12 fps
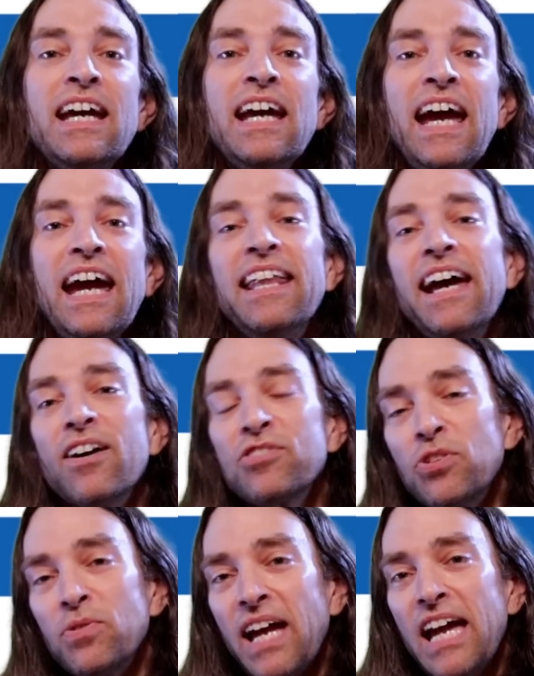and they
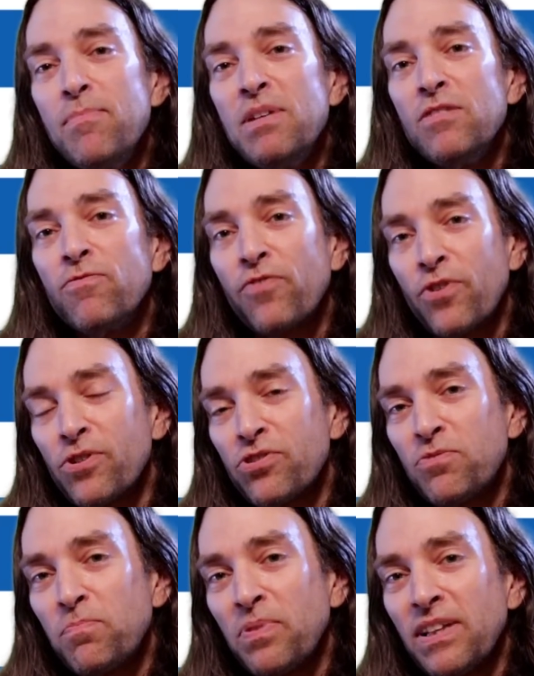also came in
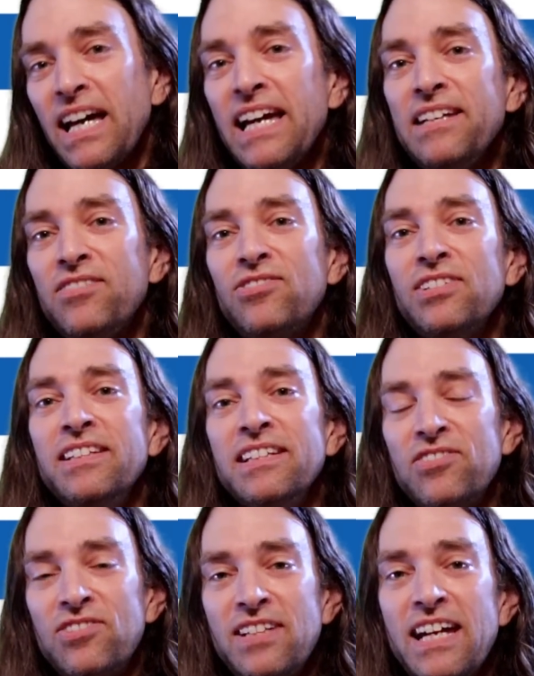first place in
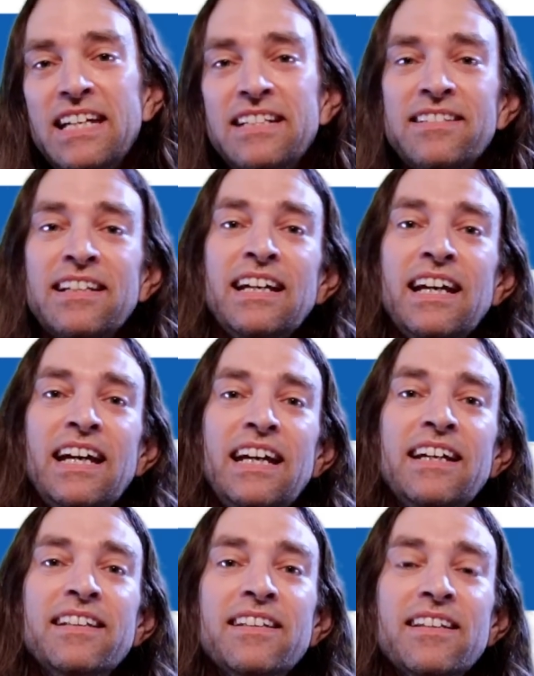this state
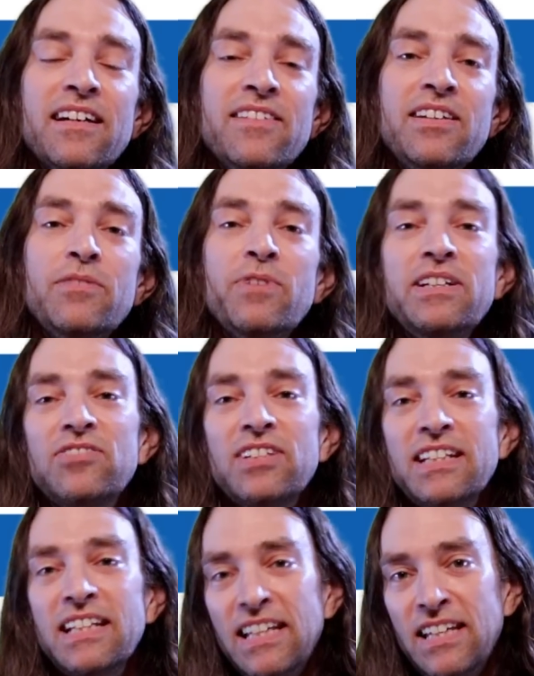in the
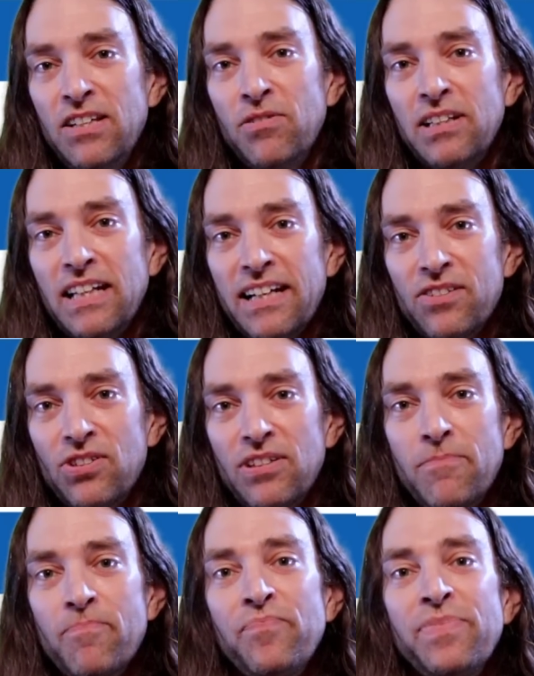recent EU
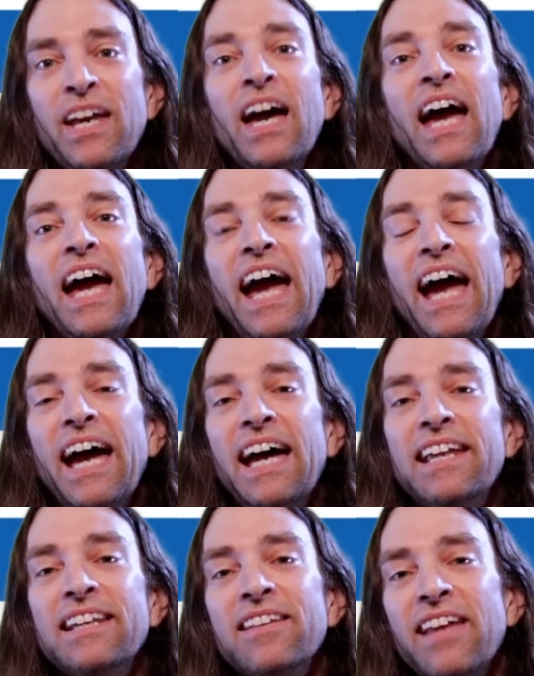election.
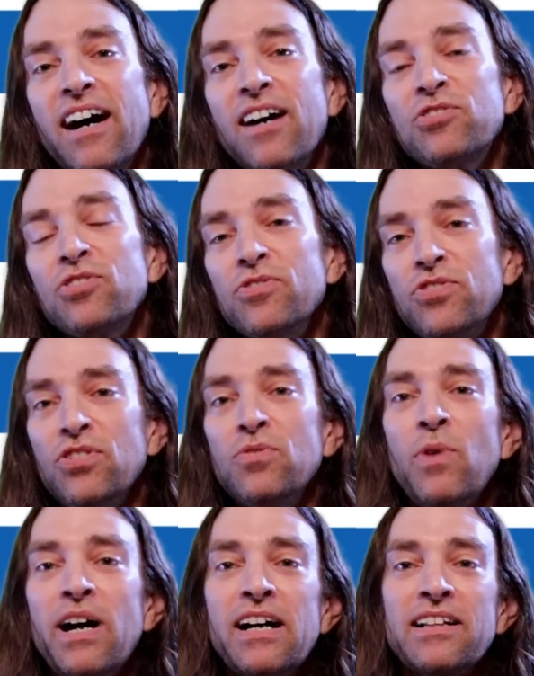And they also do
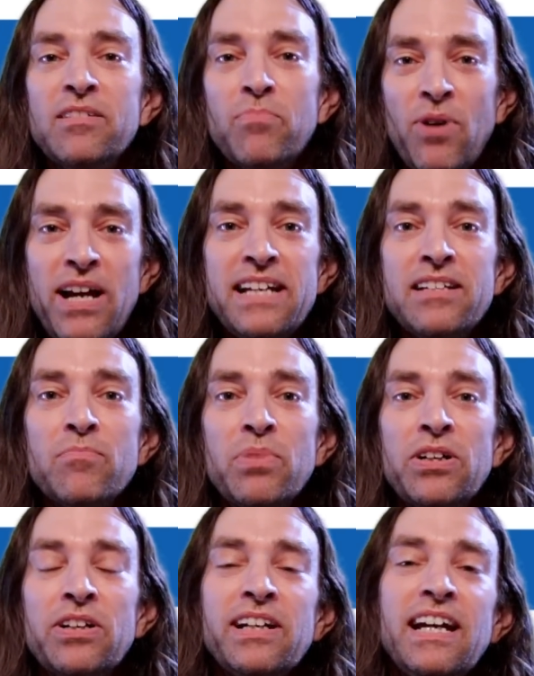well in
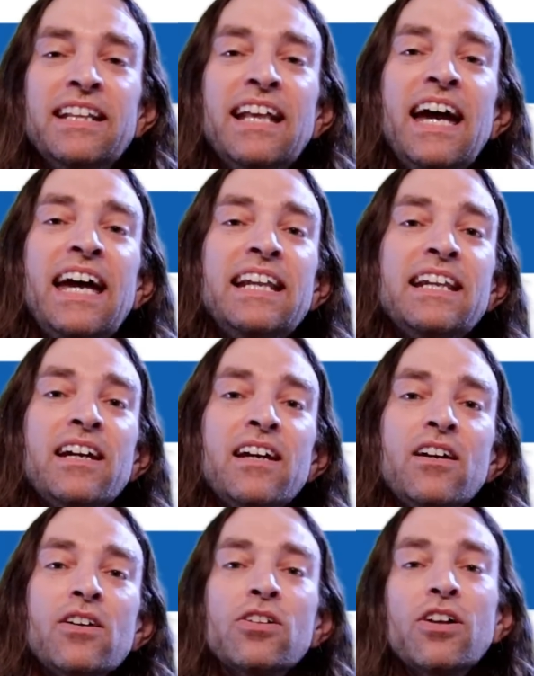Brandenburg. And then
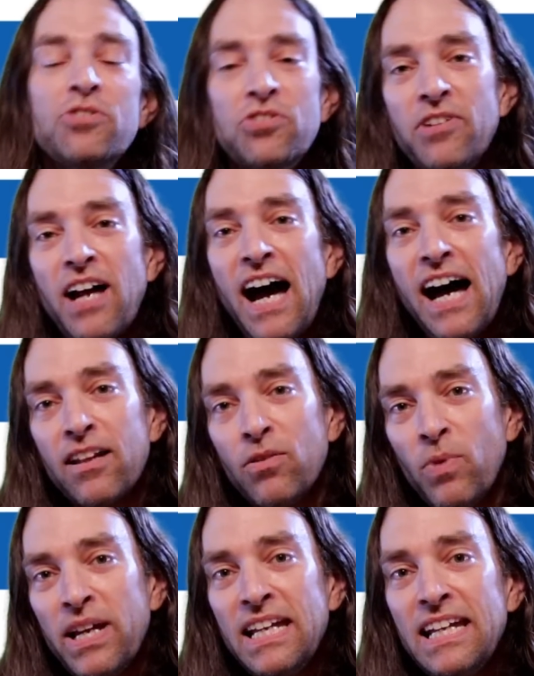closer to
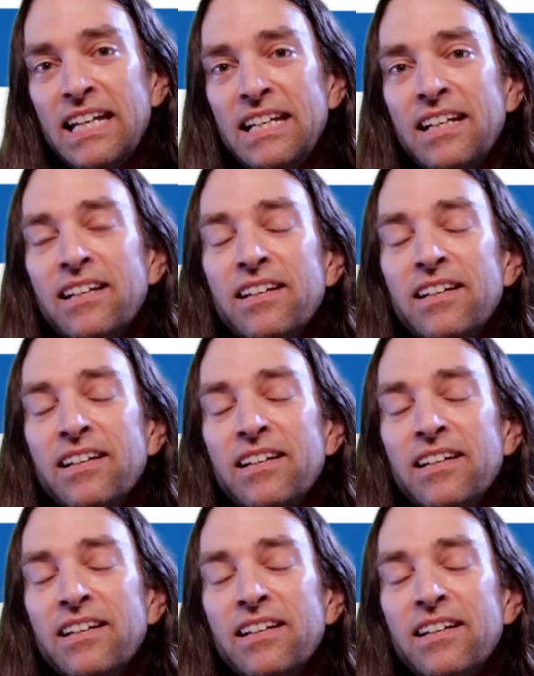Halloween,